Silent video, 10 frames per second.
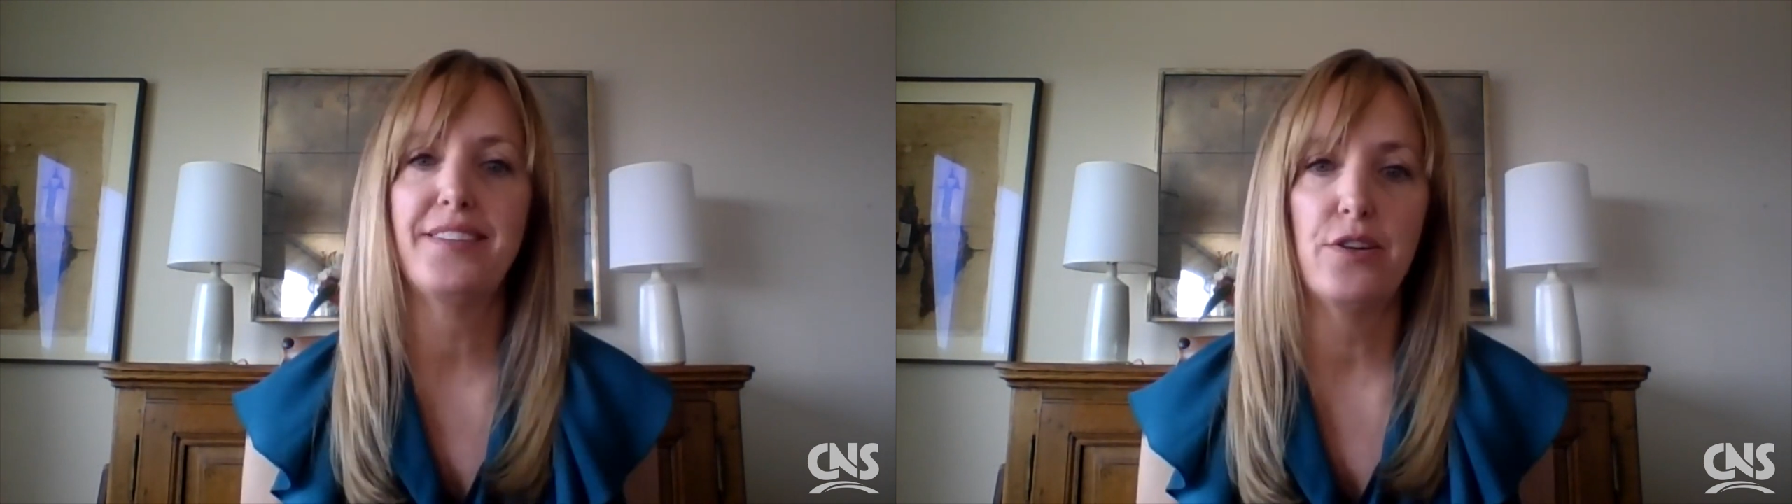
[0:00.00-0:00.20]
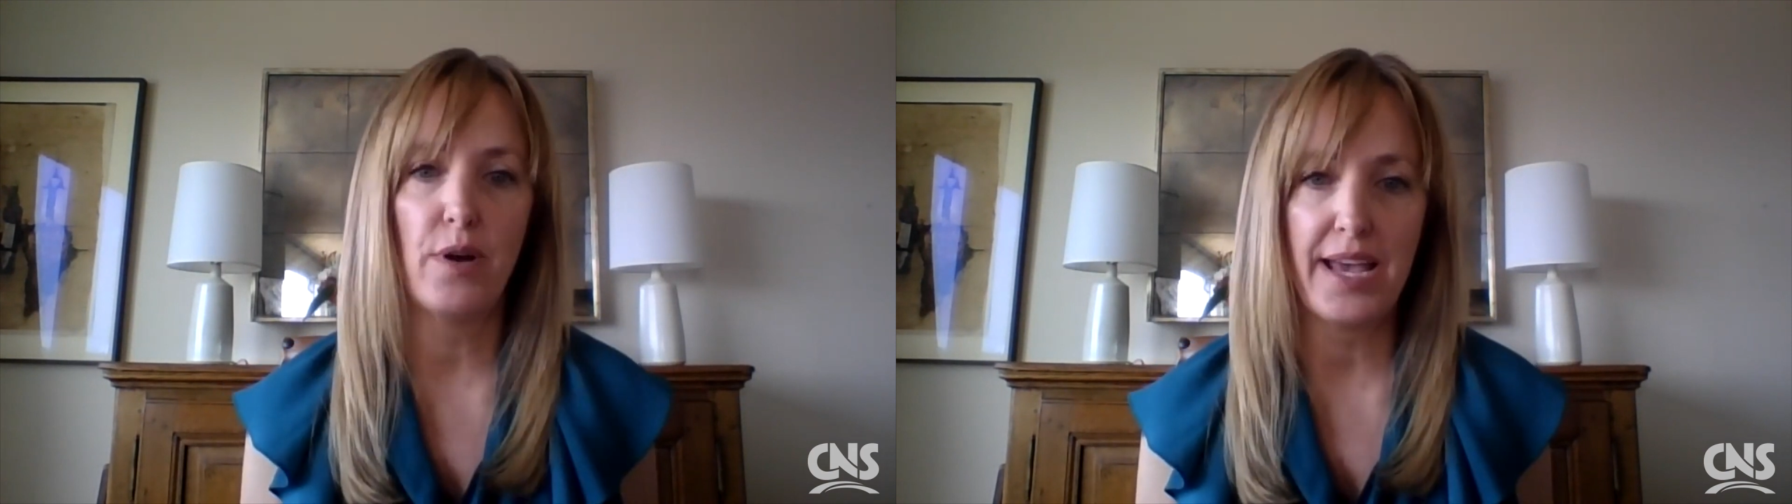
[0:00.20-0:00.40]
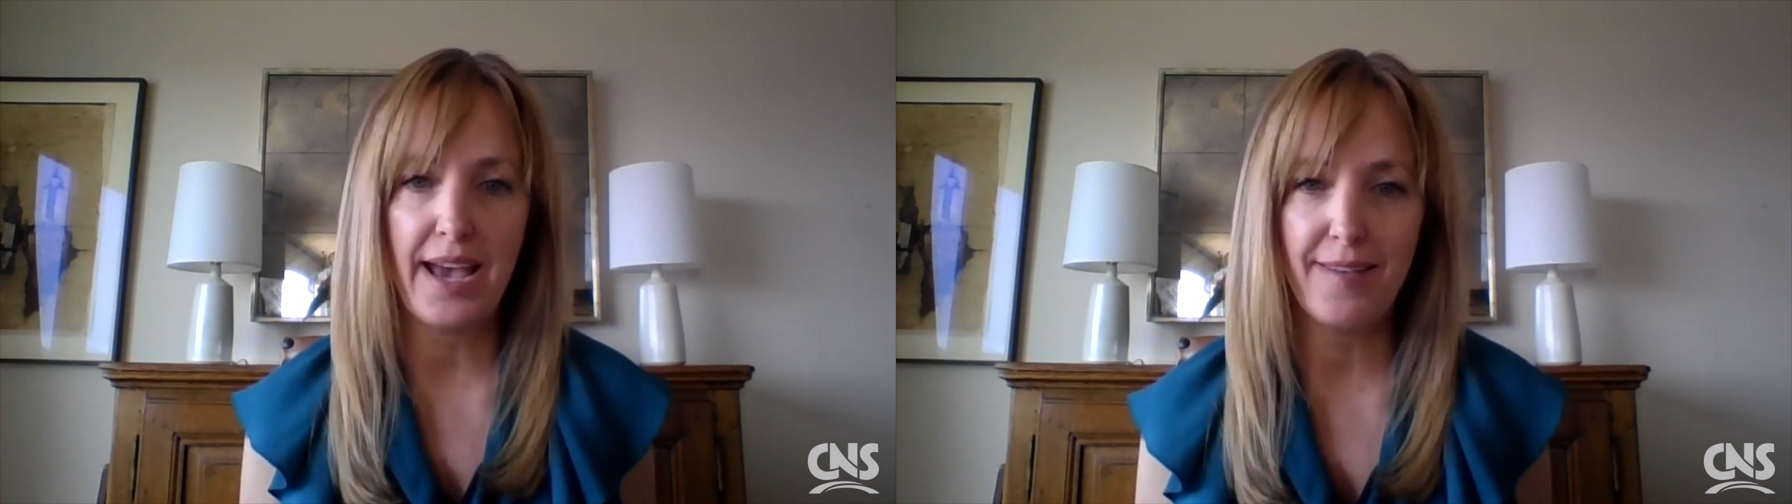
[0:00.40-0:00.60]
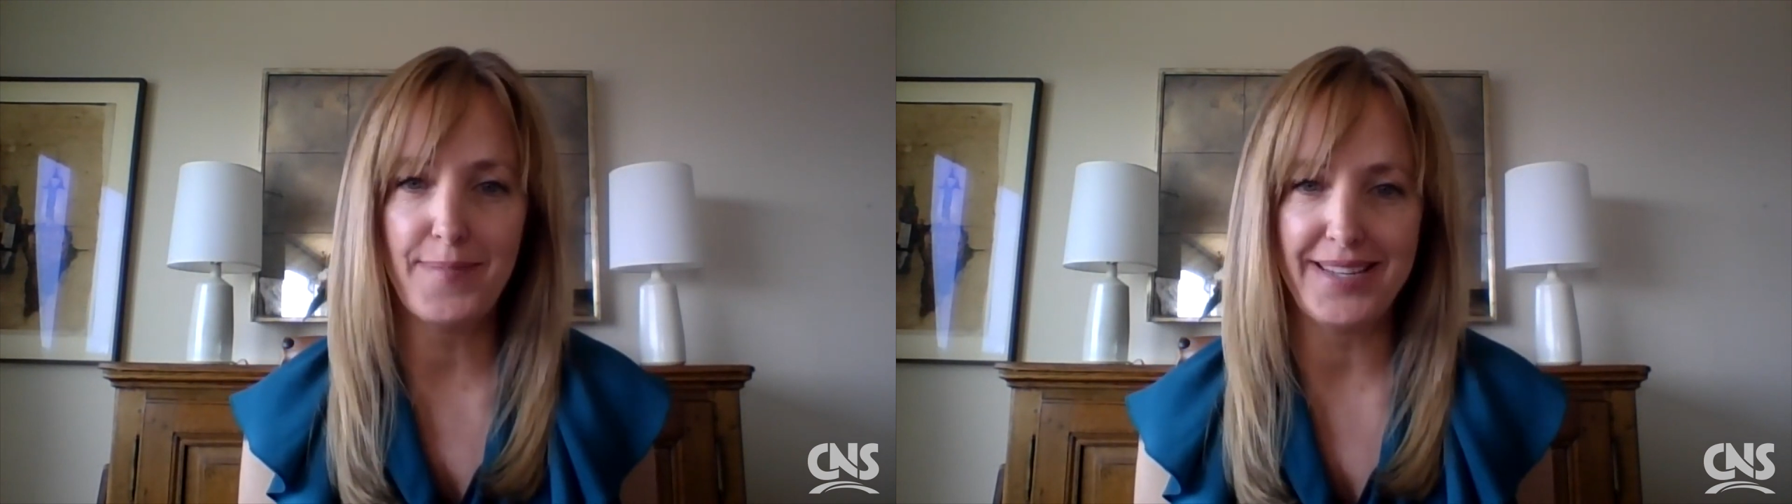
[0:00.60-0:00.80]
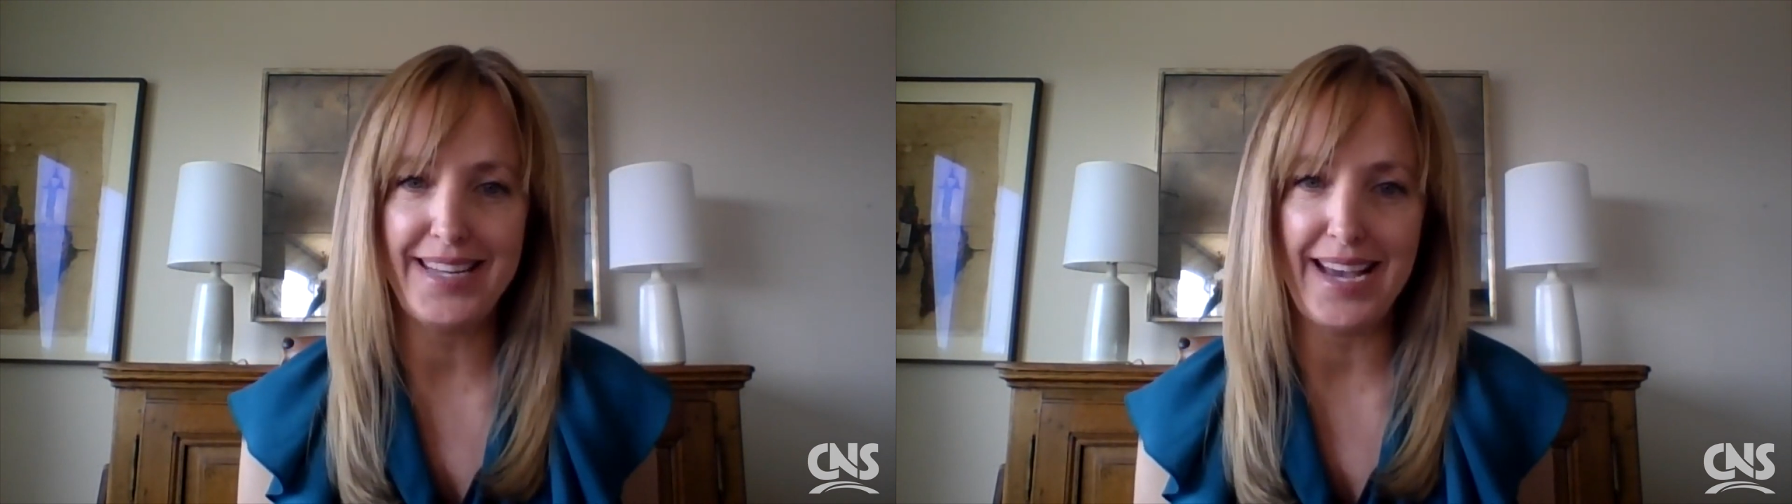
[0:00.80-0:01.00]
I have my
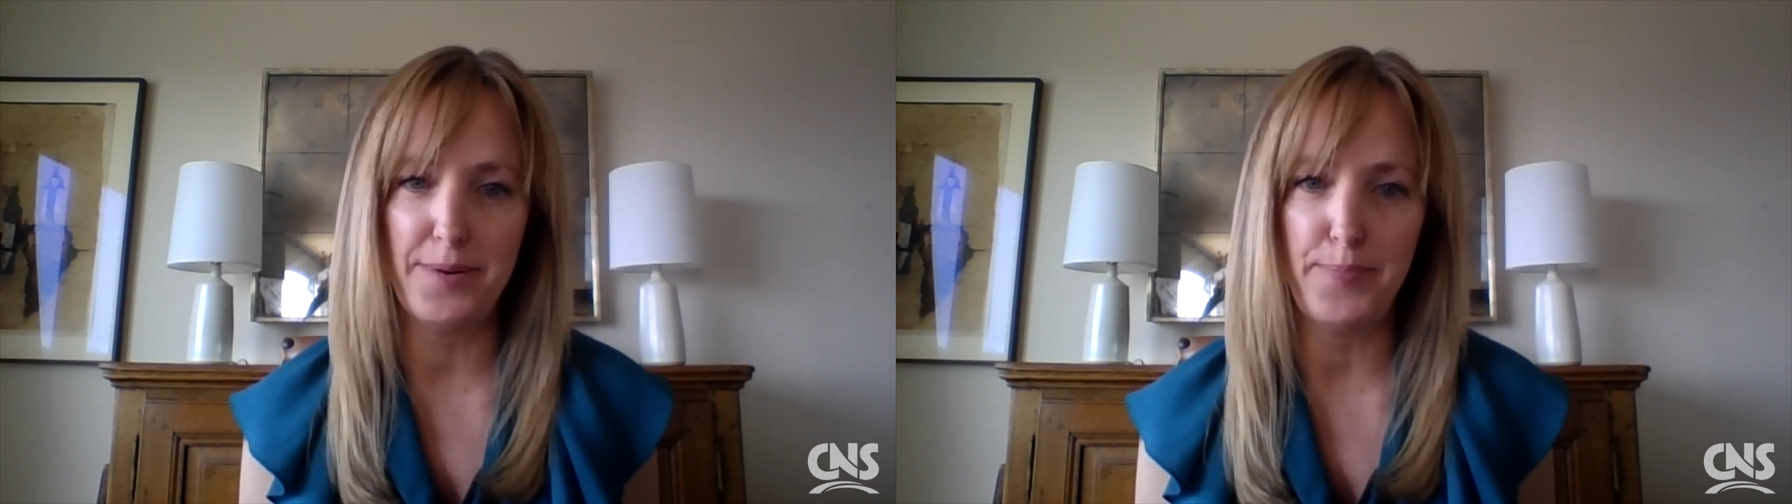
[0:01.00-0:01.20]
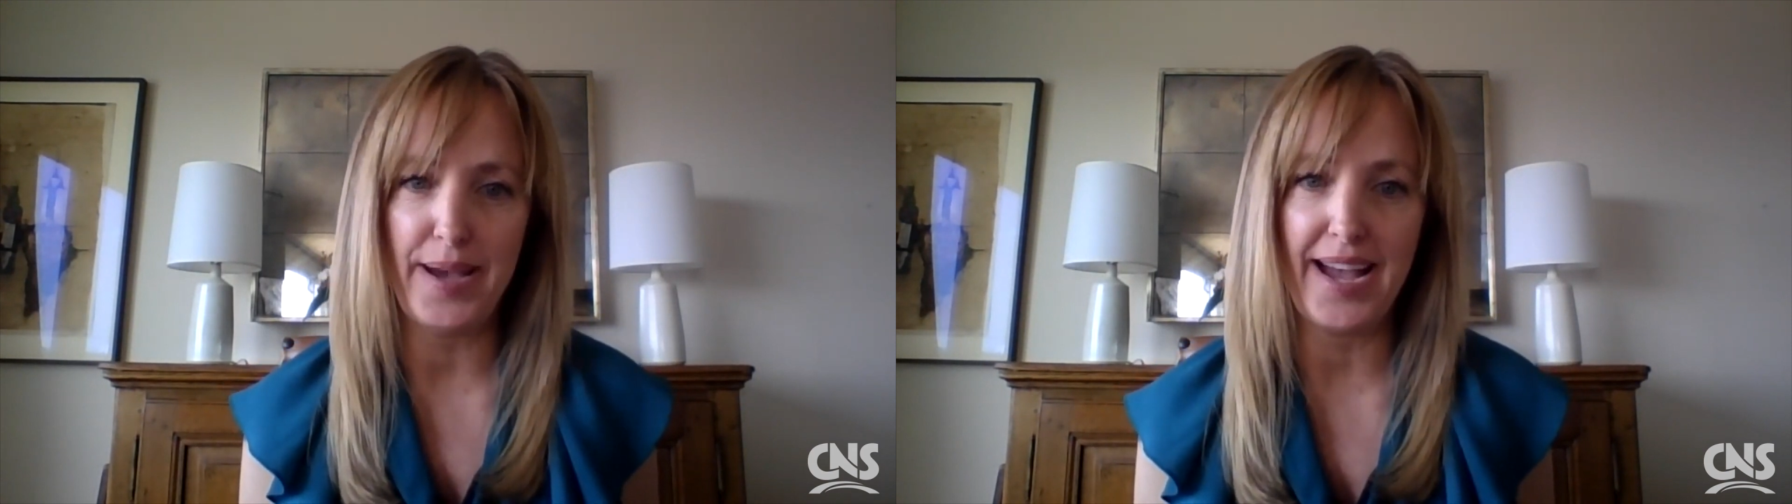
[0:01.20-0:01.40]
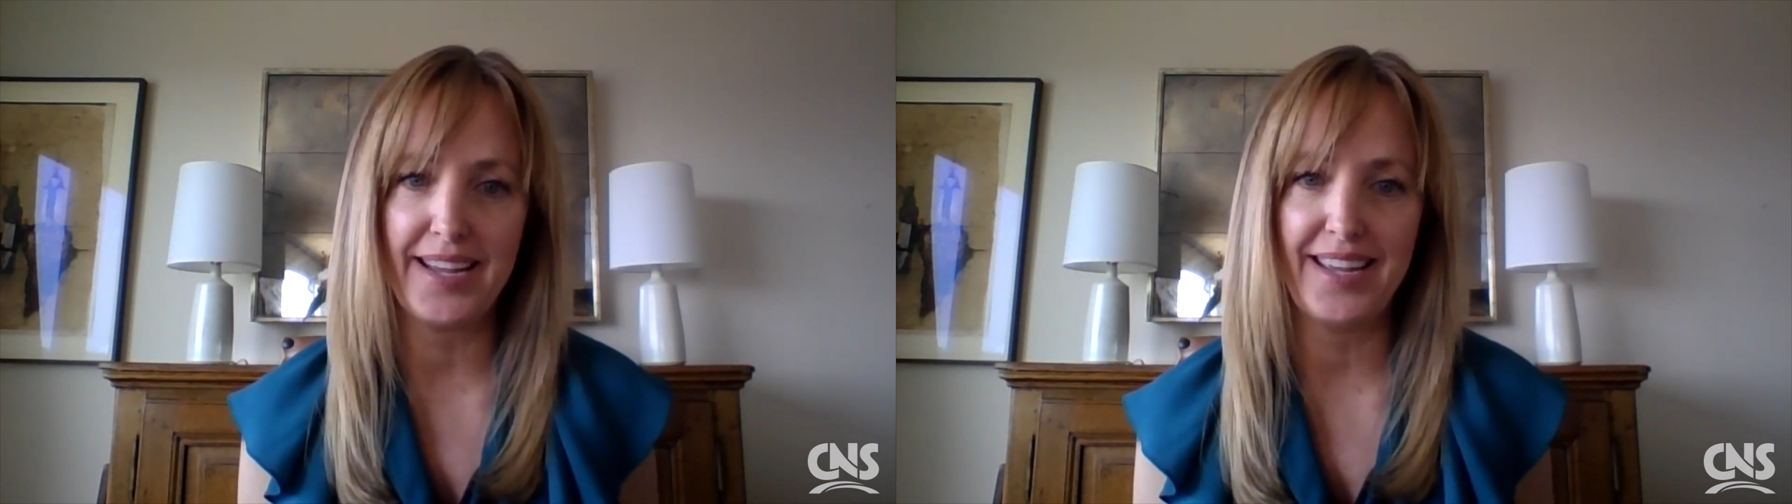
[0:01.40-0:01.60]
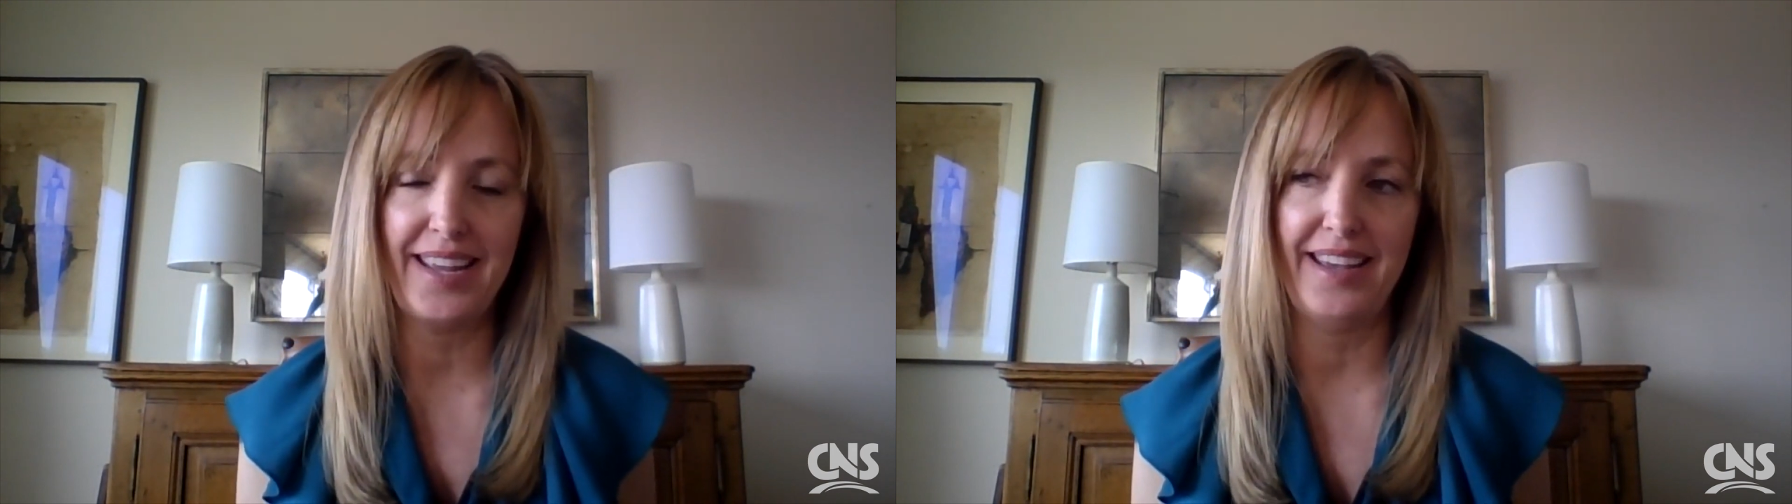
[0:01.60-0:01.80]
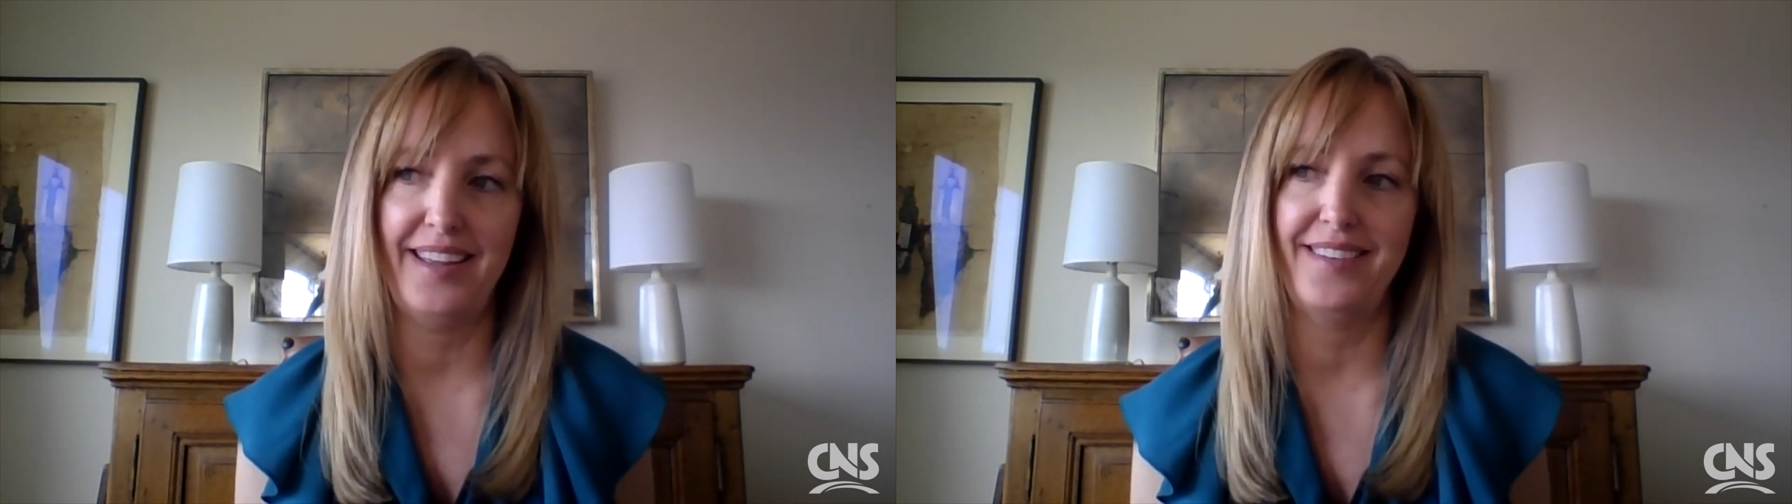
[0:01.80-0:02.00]
dad back,
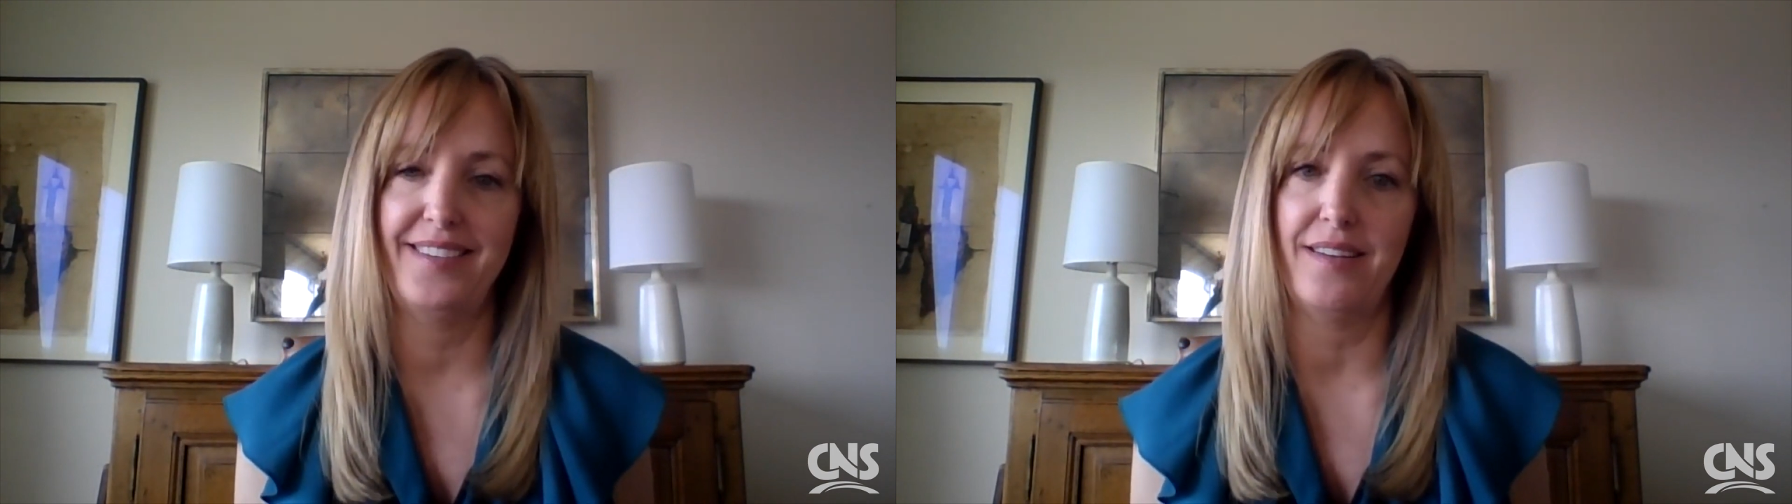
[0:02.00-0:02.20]
and